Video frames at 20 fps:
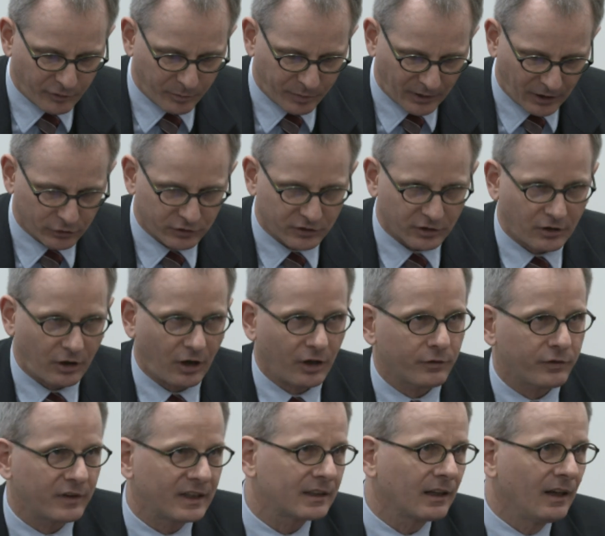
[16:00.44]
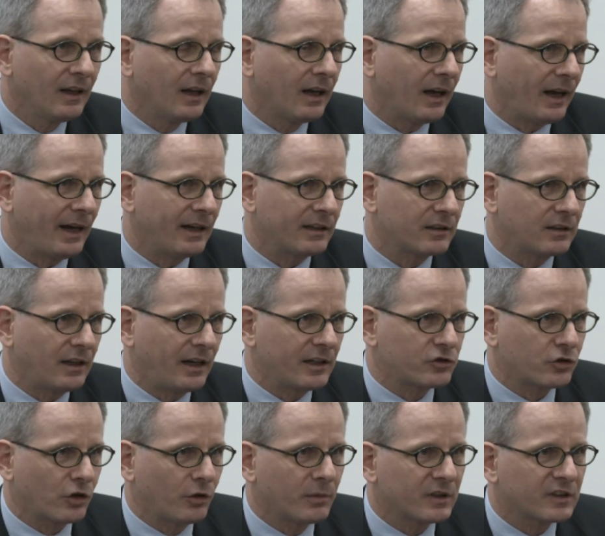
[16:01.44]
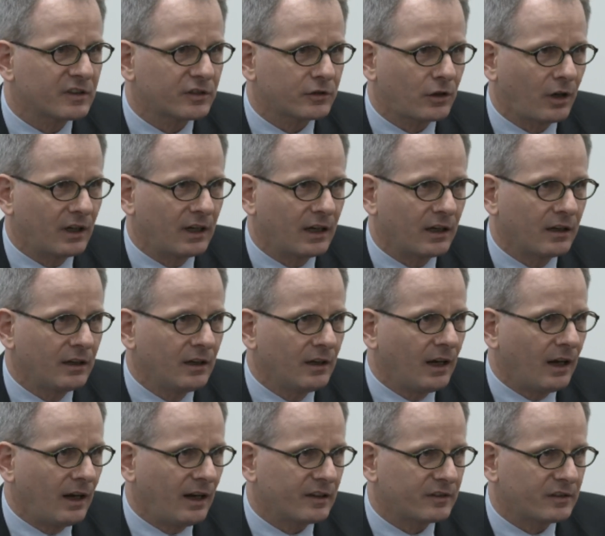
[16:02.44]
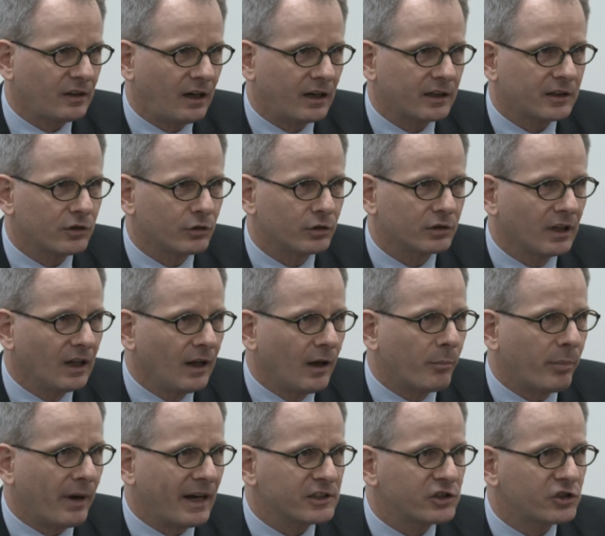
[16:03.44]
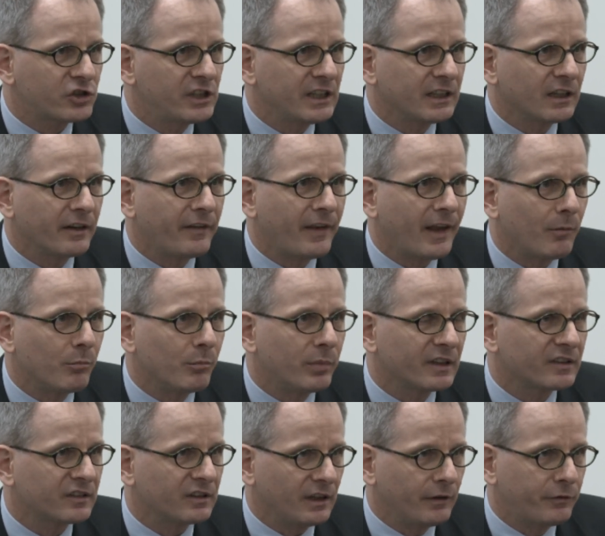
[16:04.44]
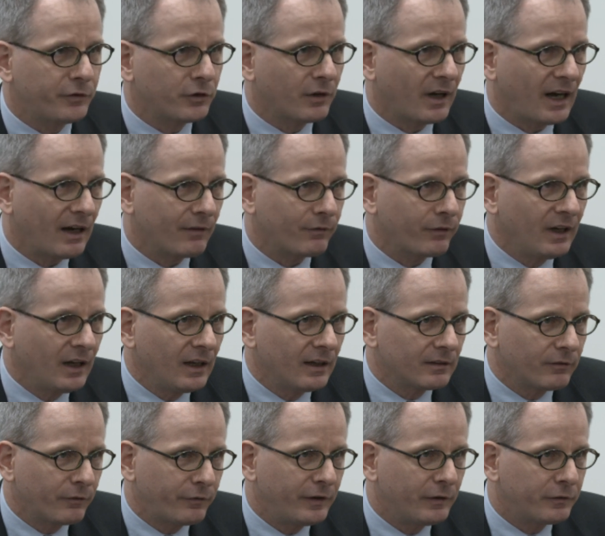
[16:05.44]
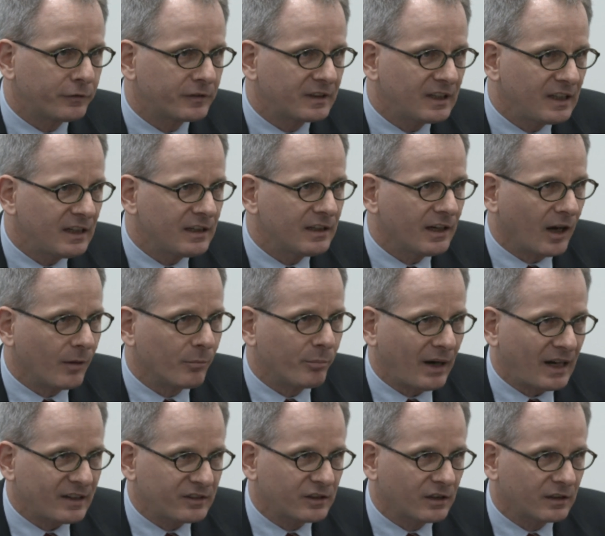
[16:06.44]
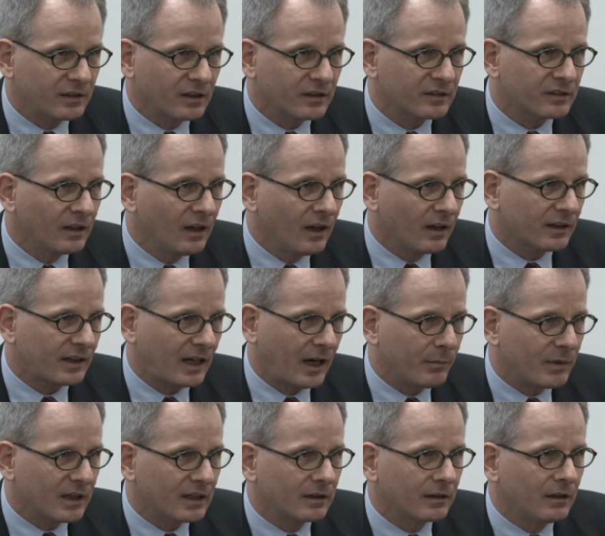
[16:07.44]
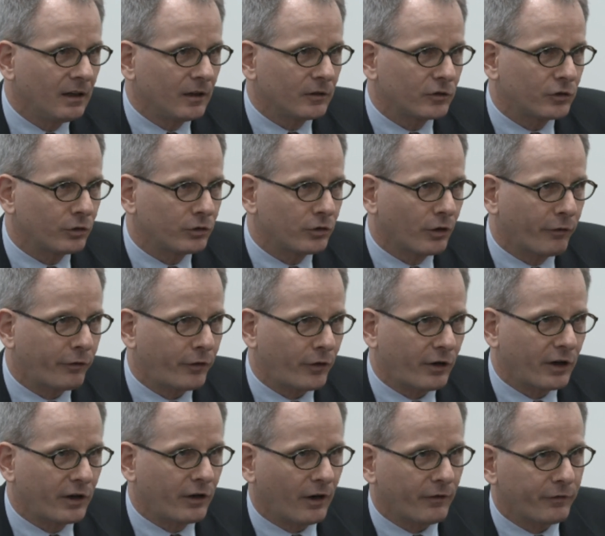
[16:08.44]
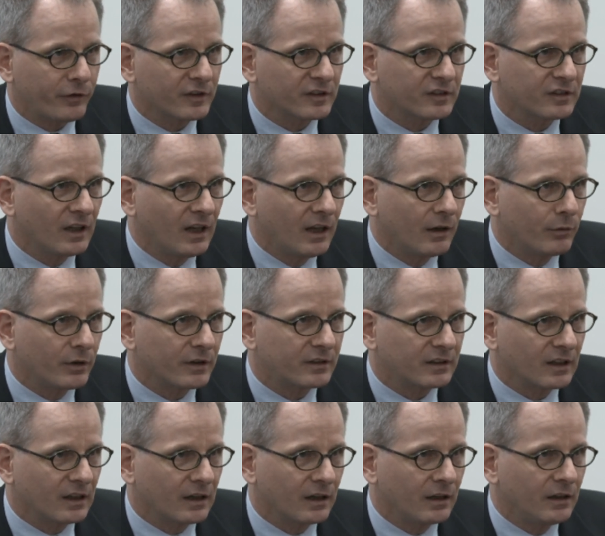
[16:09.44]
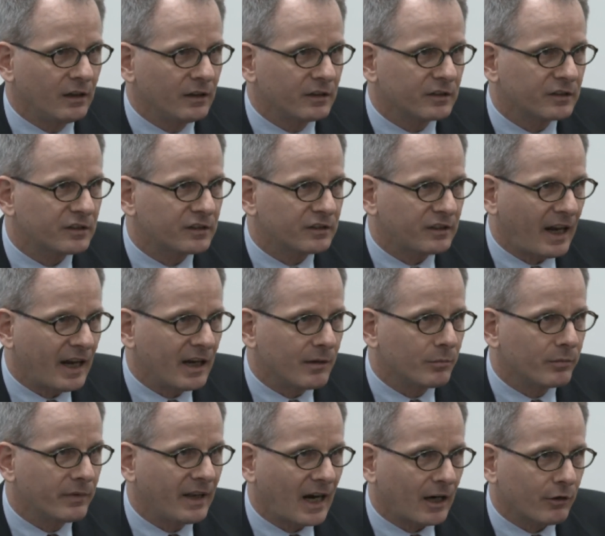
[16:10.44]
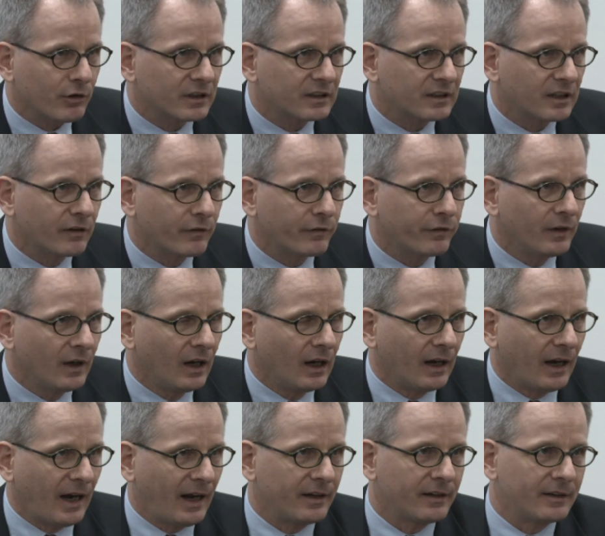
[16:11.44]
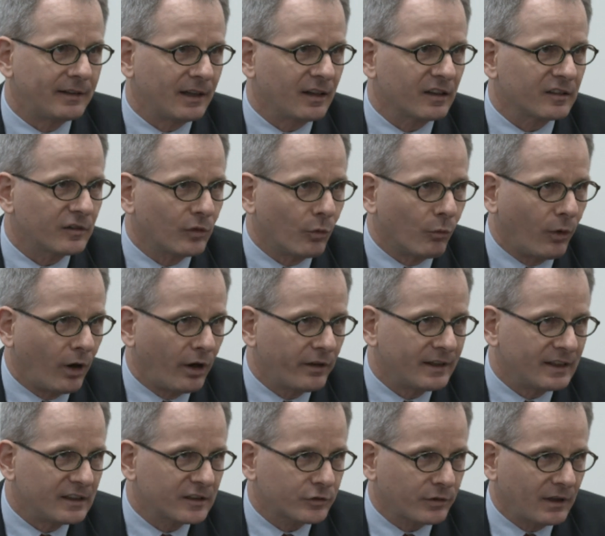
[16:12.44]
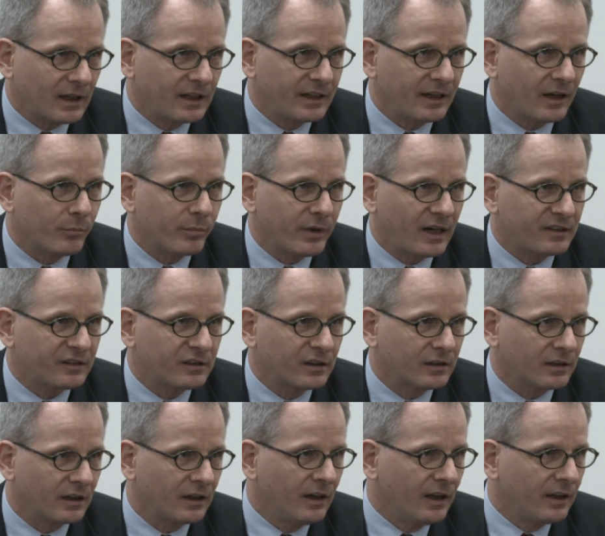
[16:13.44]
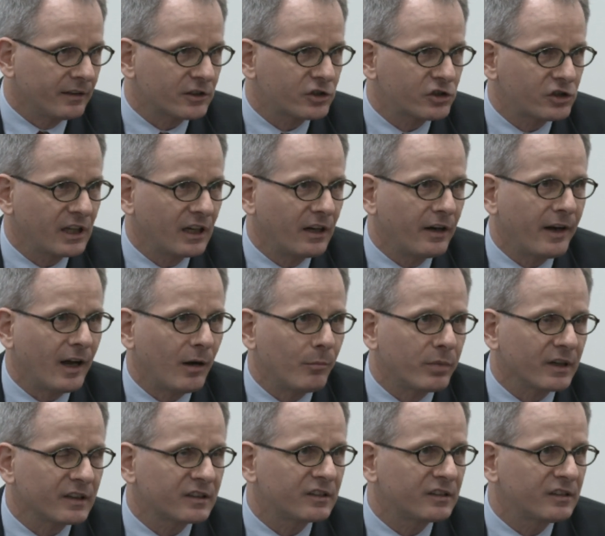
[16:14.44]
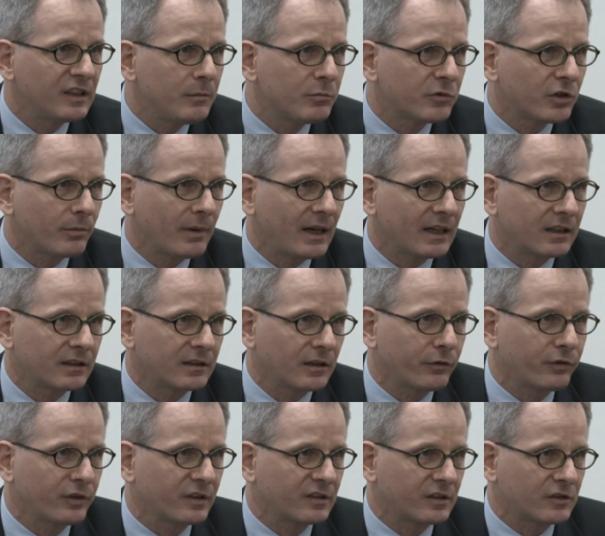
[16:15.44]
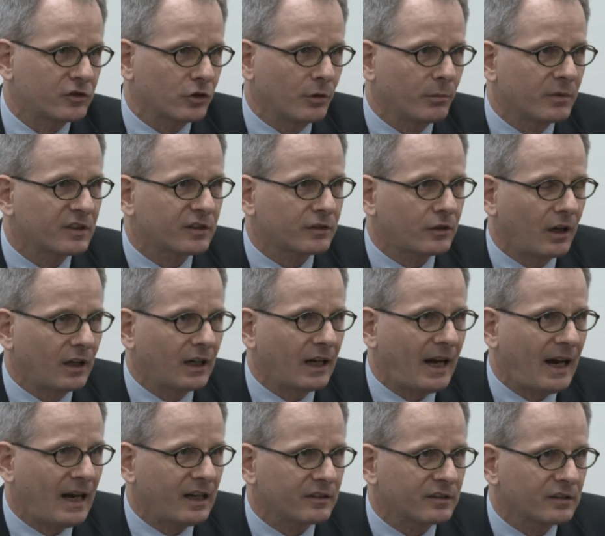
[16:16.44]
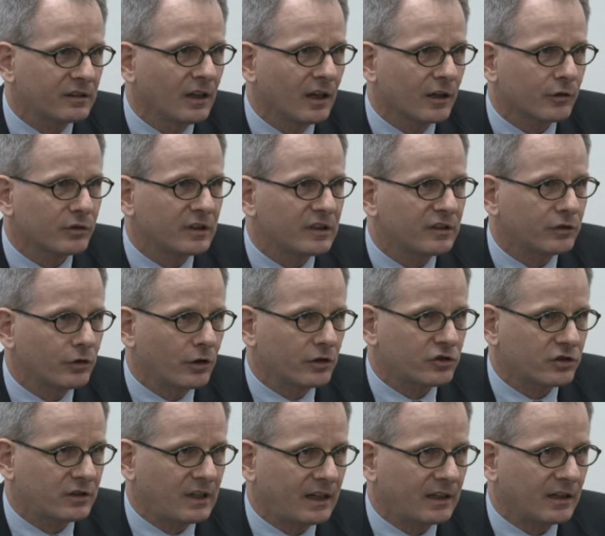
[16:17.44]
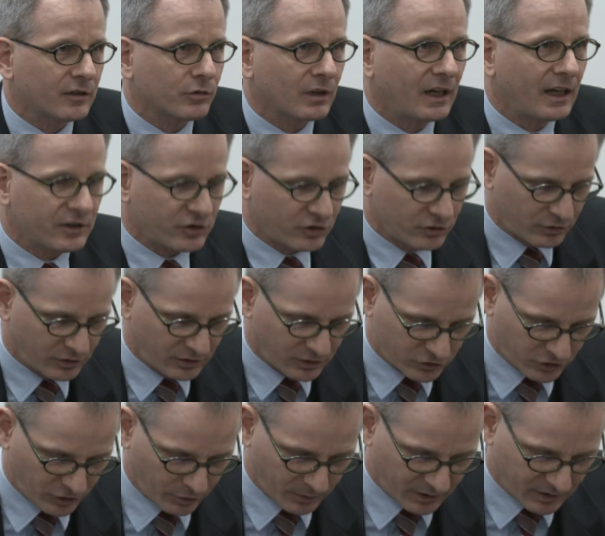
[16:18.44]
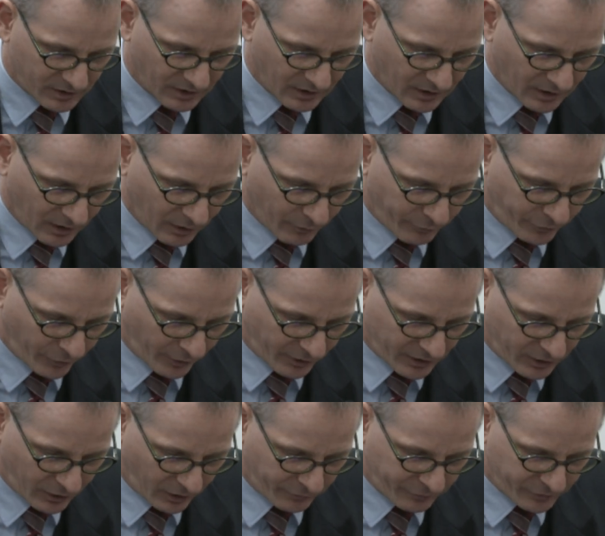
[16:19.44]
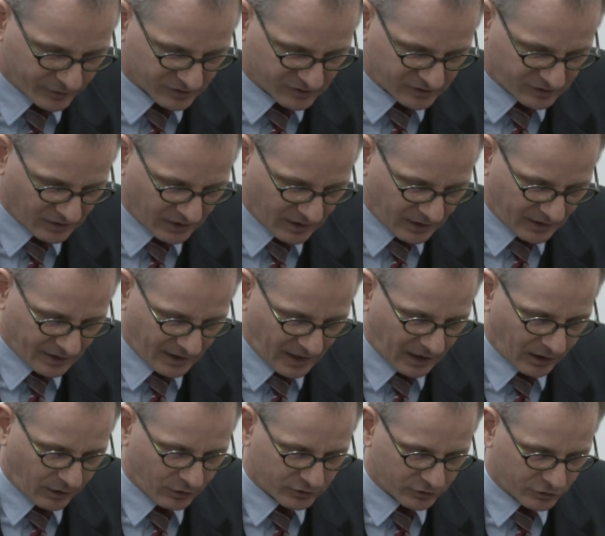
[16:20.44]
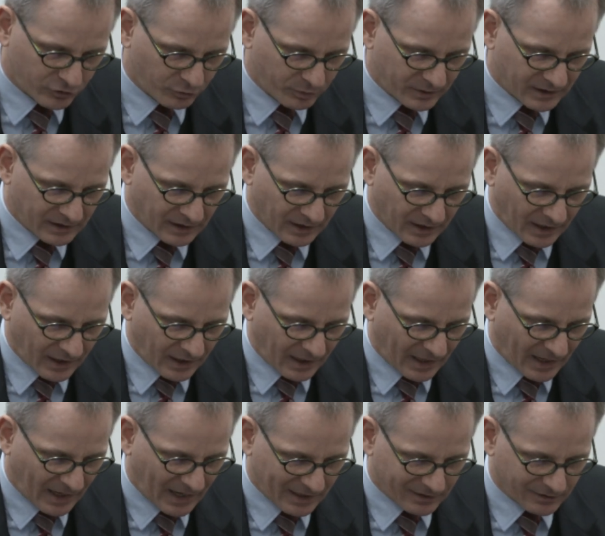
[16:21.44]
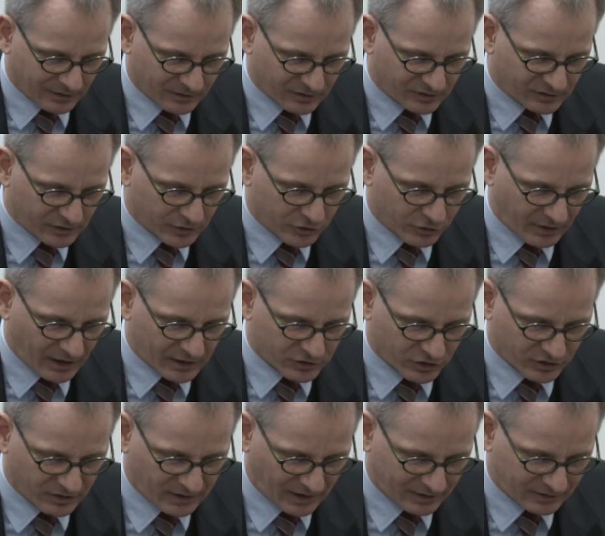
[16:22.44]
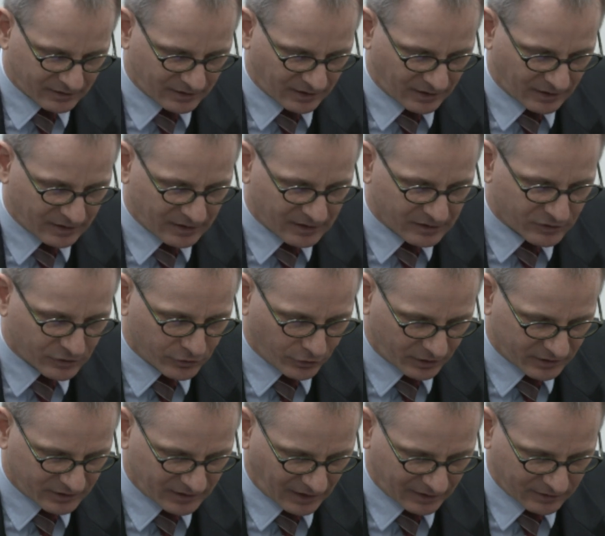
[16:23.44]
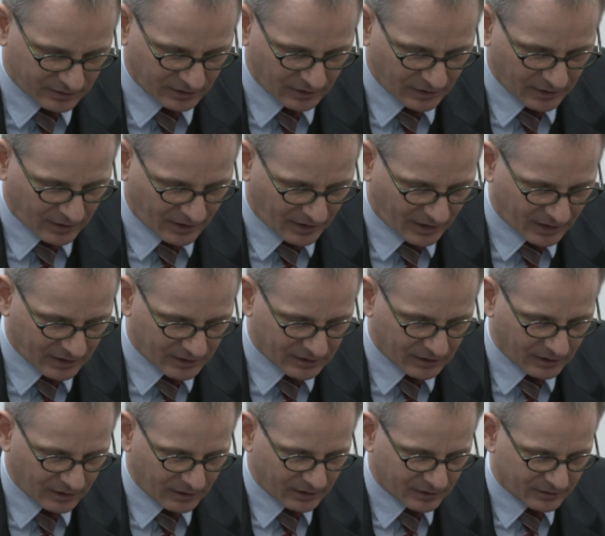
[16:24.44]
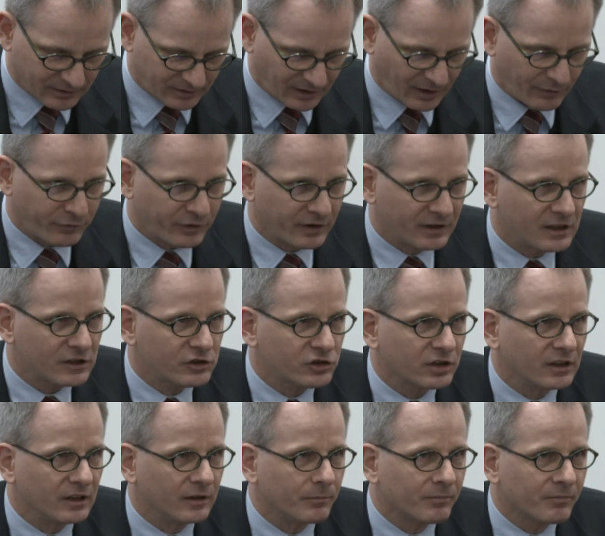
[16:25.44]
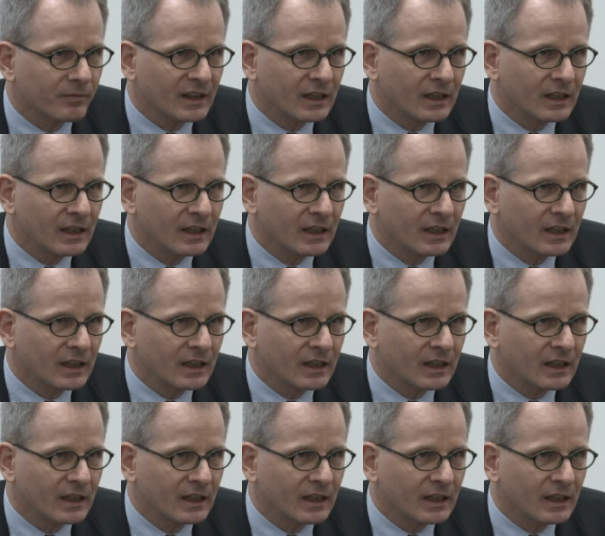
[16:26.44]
about the conflict? A German scholar has argued by sheer numbers, if you have 15 ambassadors coming to your foreign office with the same narrative, and there's one Israeli ambassador, the sheer numbers seem to make a difference. A German scholar has researched that in relation to the German foreign office. And how do we handle the situation that there is not yet a definition?